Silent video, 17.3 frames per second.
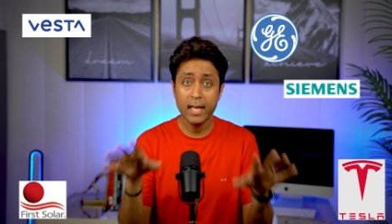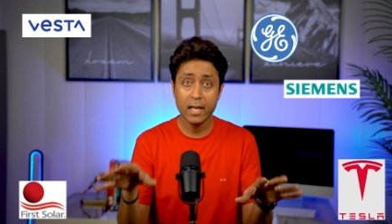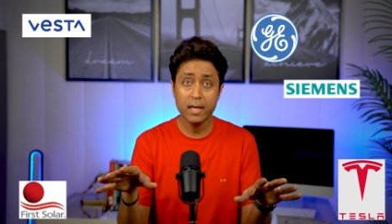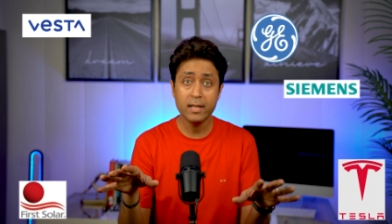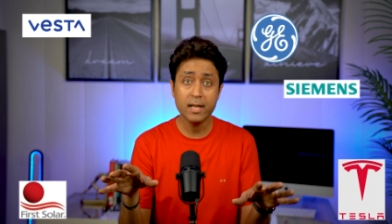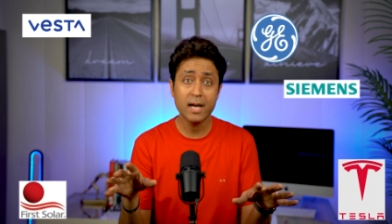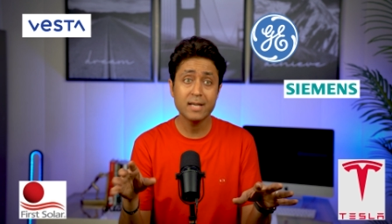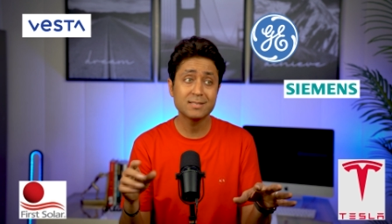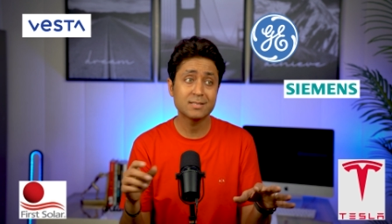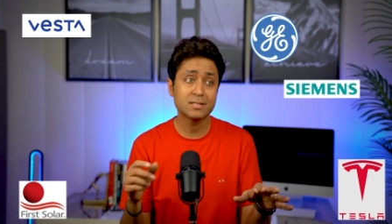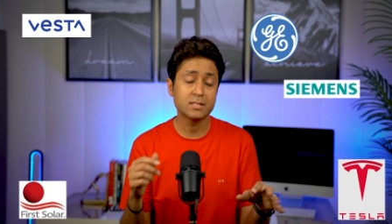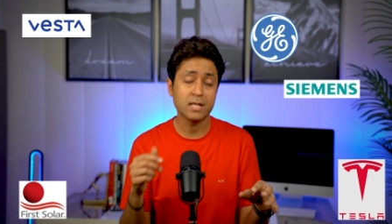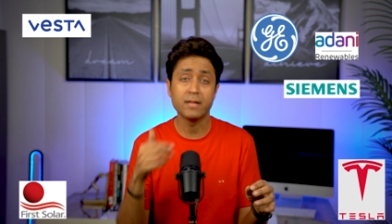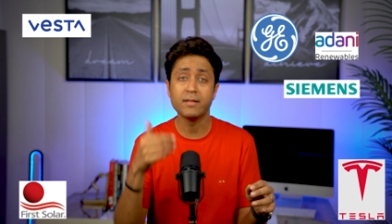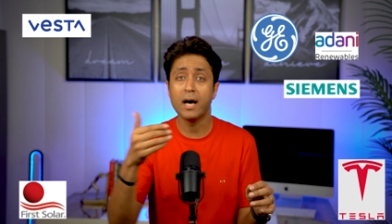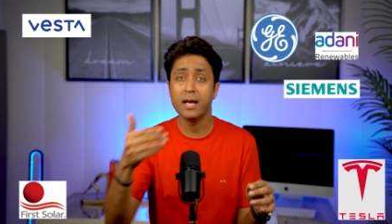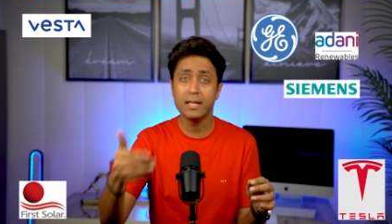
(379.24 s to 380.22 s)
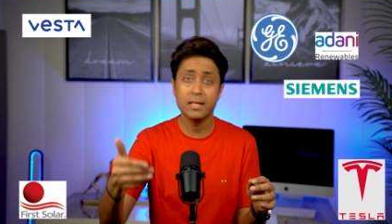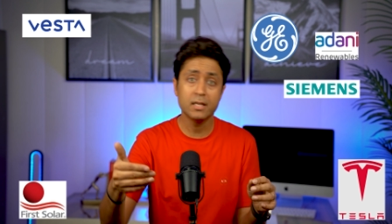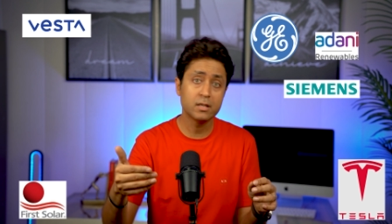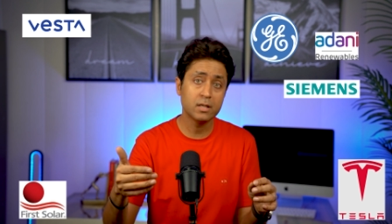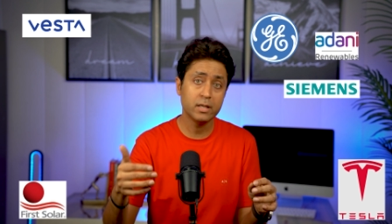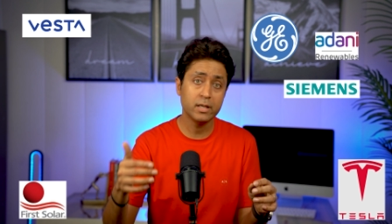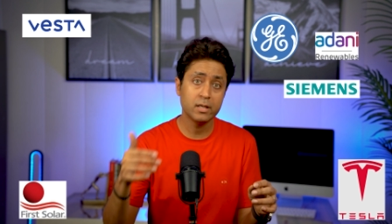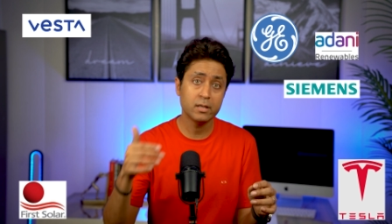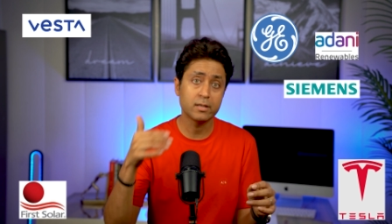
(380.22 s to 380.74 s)
In India, it's Adani
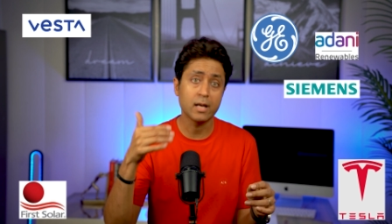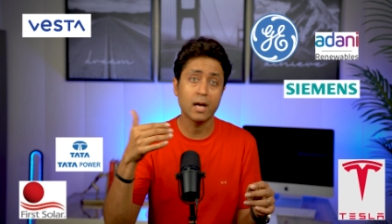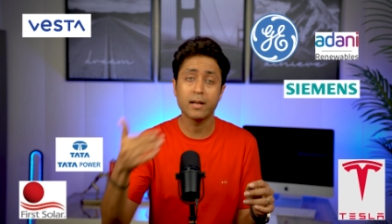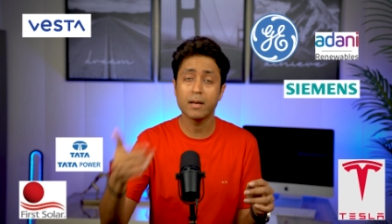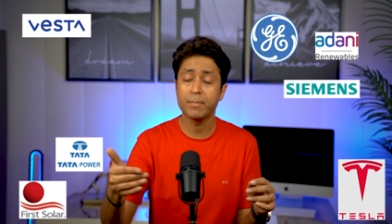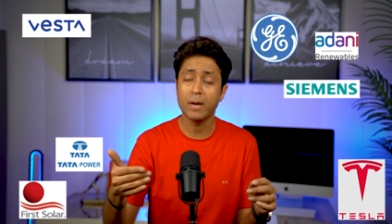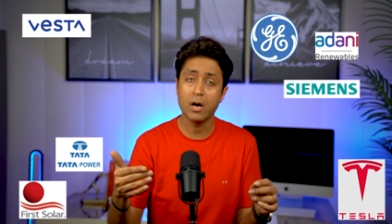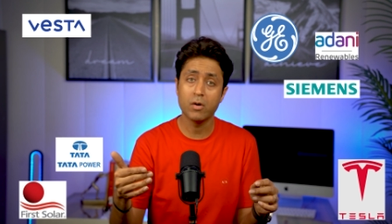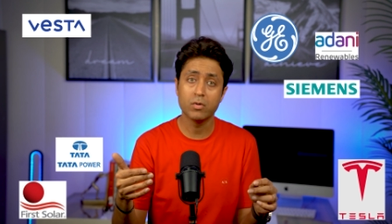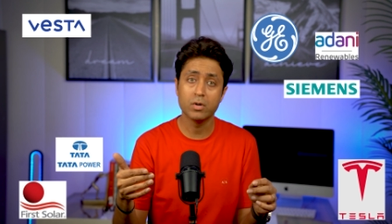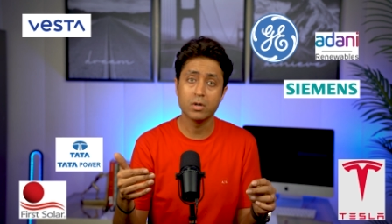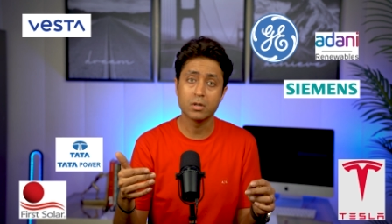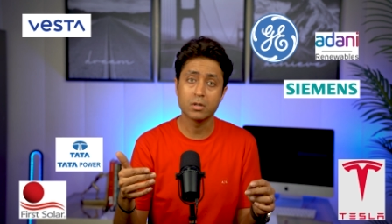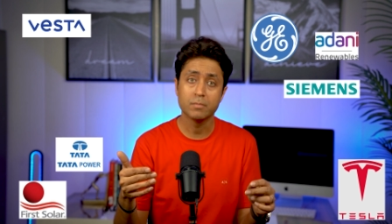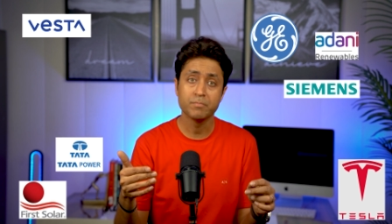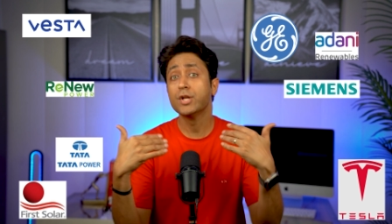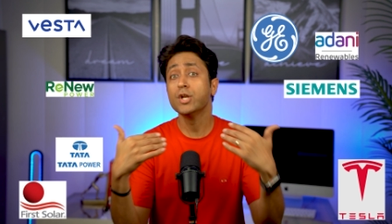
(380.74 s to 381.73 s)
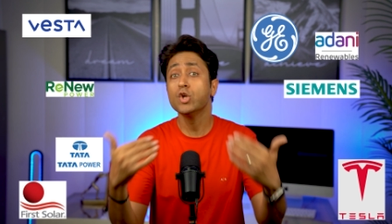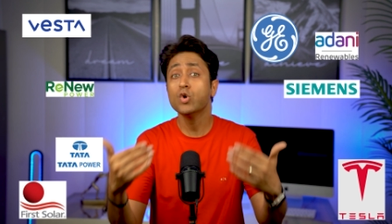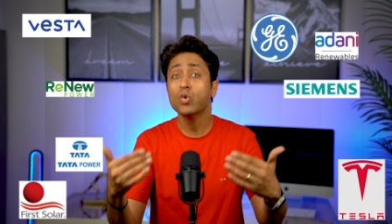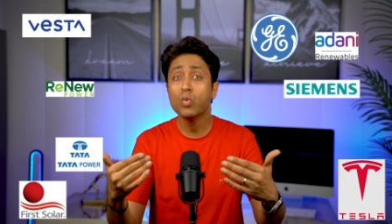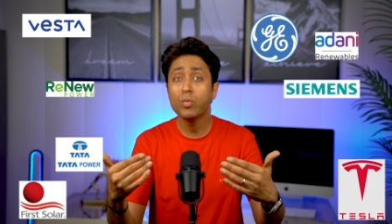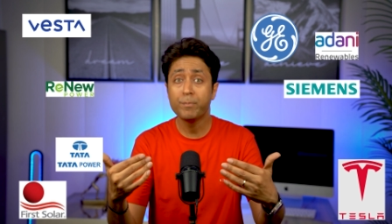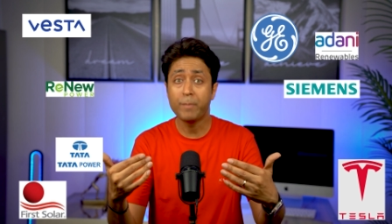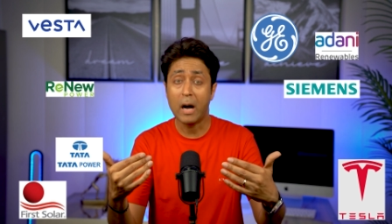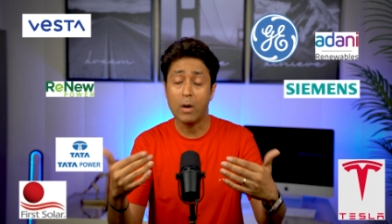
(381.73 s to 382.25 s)
Green, Tata Power,
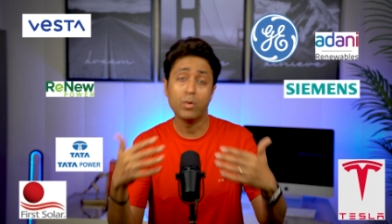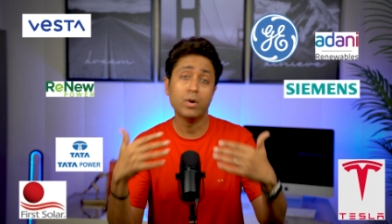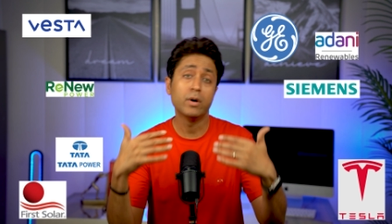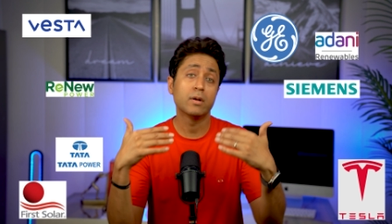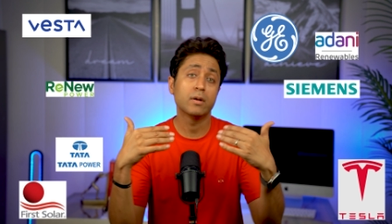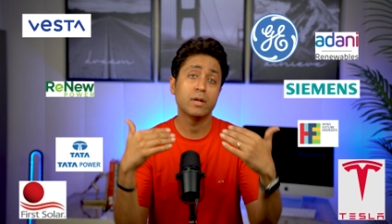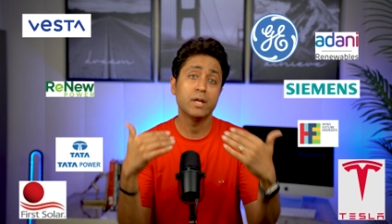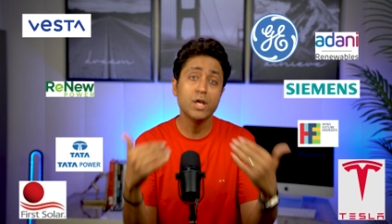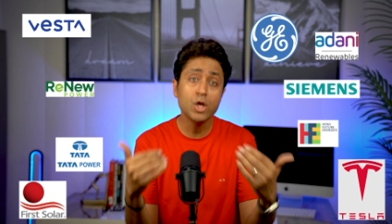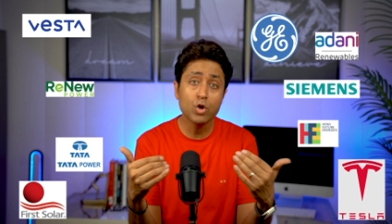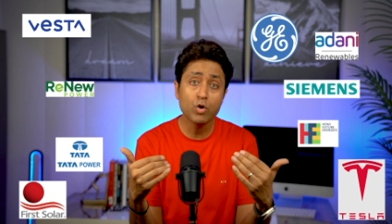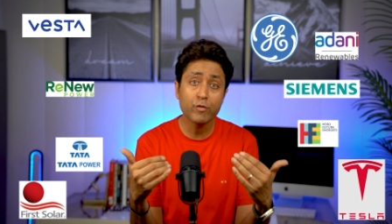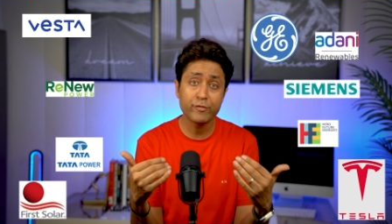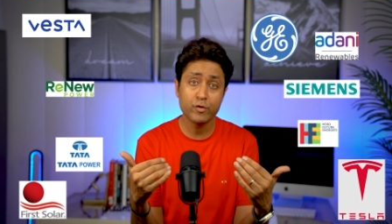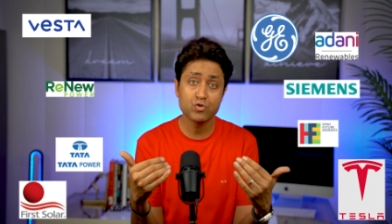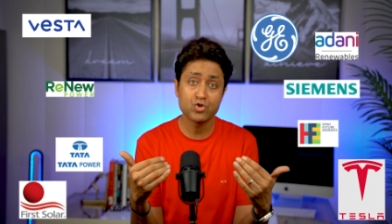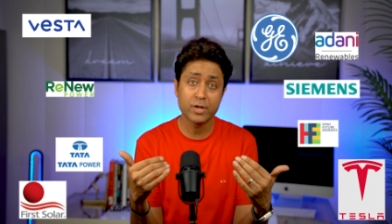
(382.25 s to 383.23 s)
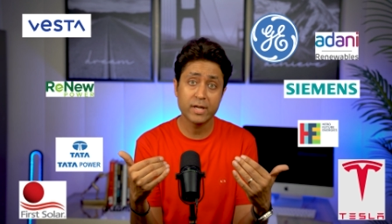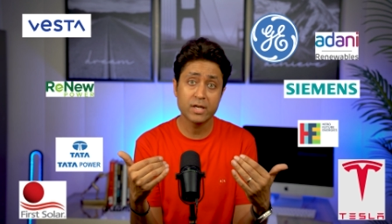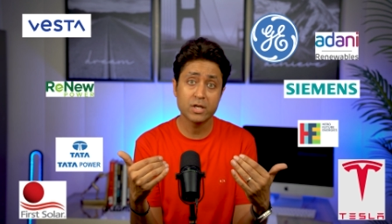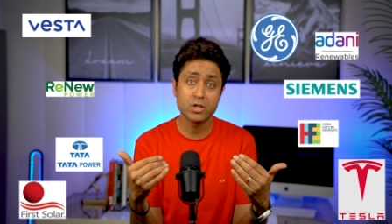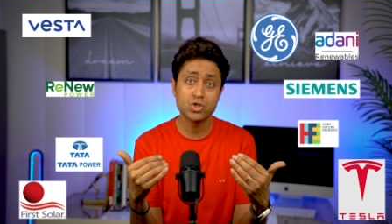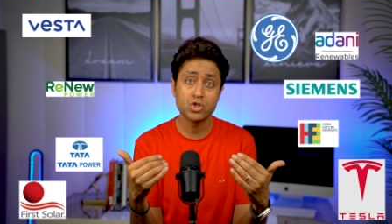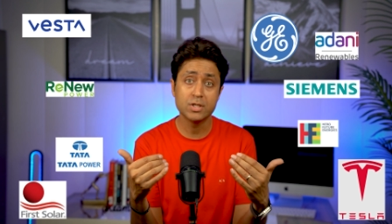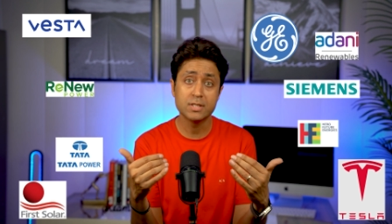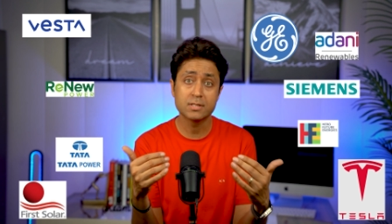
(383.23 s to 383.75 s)
Renew Power, Hero Future
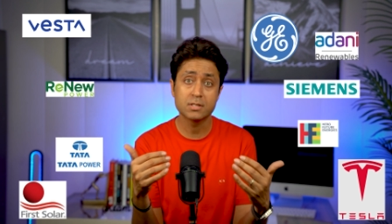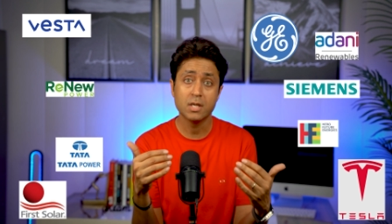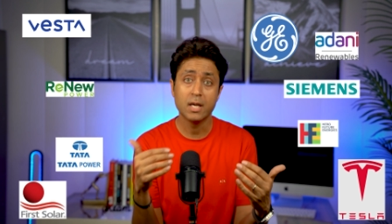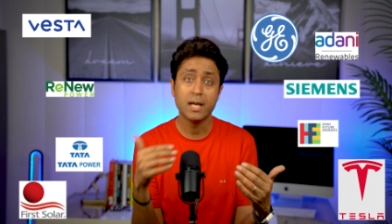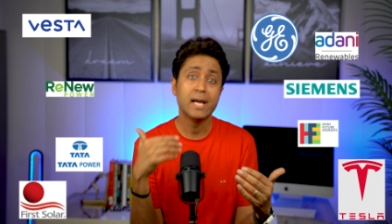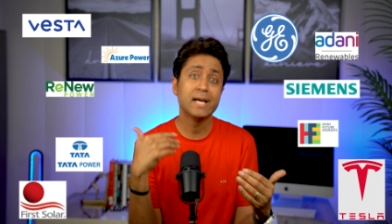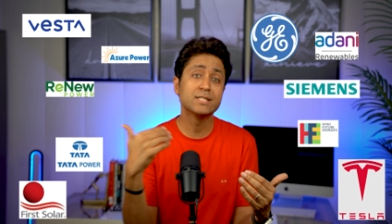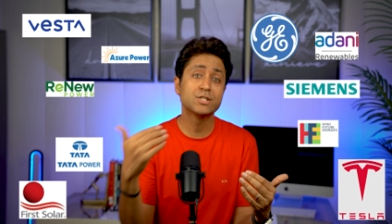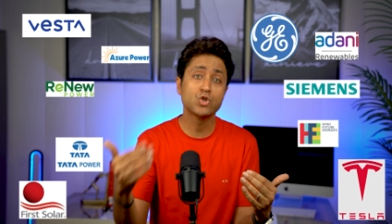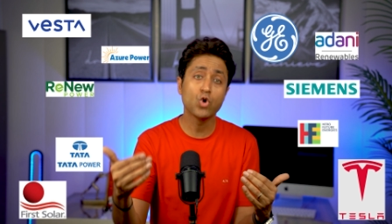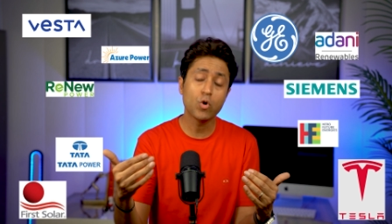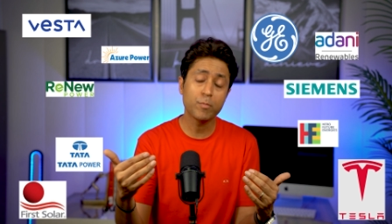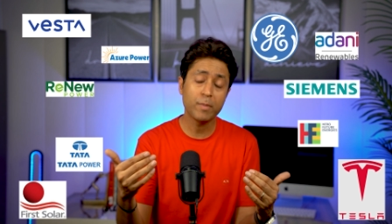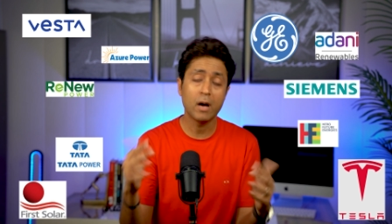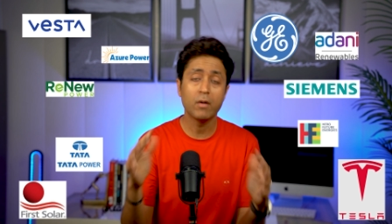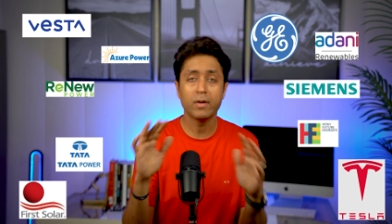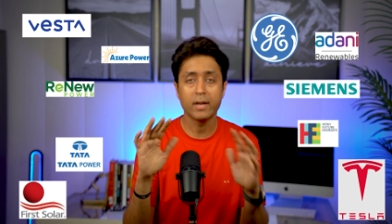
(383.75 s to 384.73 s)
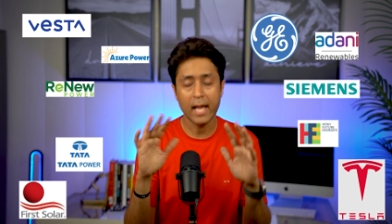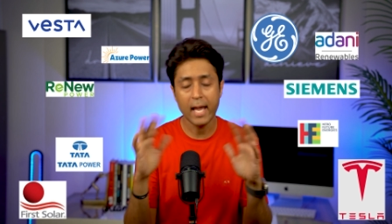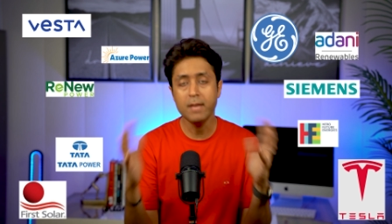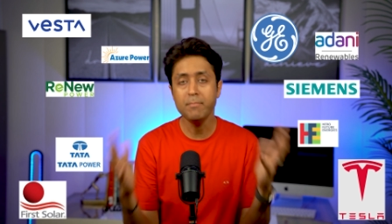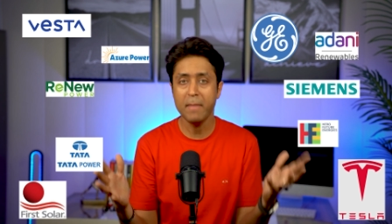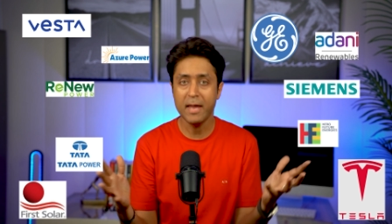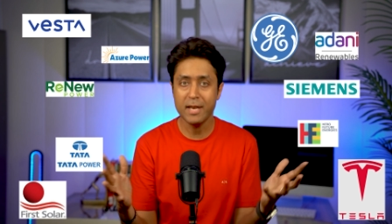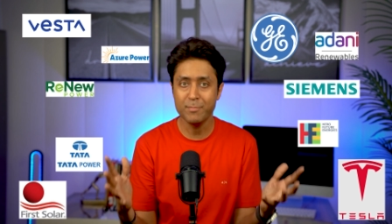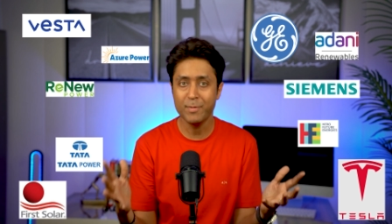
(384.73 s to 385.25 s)
Energies, Azure Power,
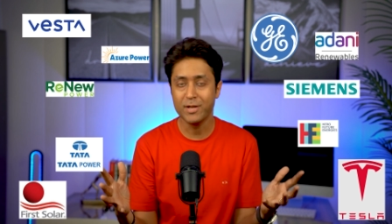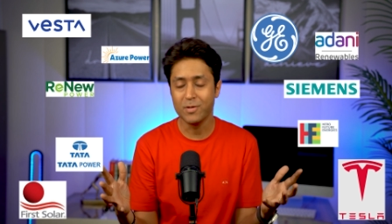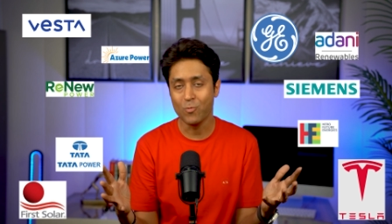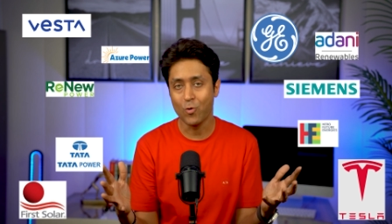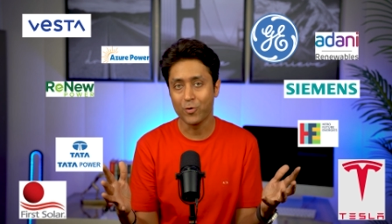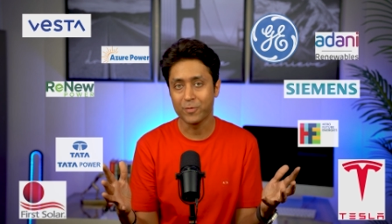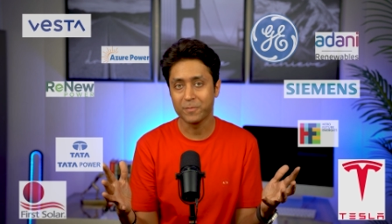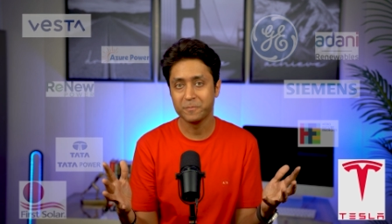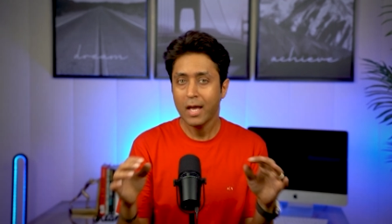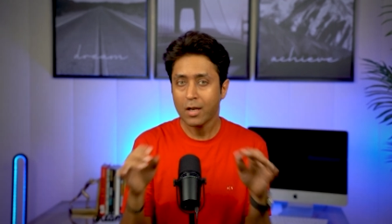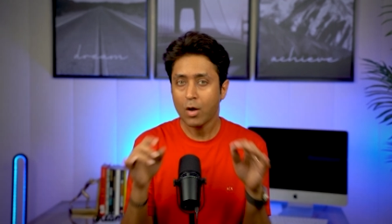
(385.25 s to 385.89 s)
and many, many more.